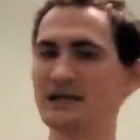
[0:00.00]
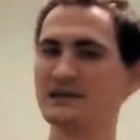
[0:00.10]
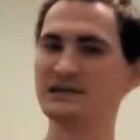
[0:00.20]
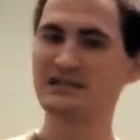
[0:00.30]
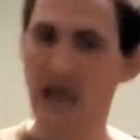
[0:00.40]

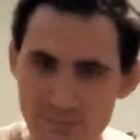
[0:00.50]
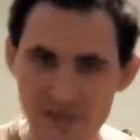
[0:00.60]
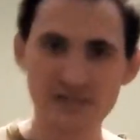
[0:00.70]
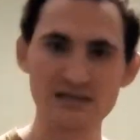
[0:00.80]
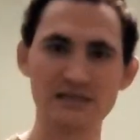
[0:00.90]

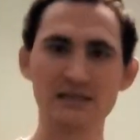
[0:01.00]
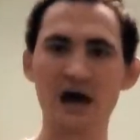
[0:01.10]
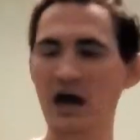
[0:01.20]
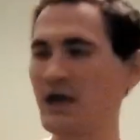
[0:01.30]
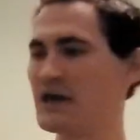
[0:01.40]
Samsung doesn't
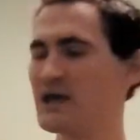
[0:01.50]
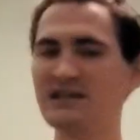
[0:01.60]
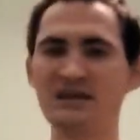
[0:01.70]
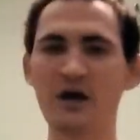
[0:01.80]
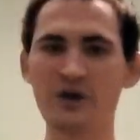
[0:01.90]
lie and
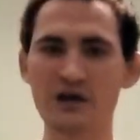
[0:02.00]
tell their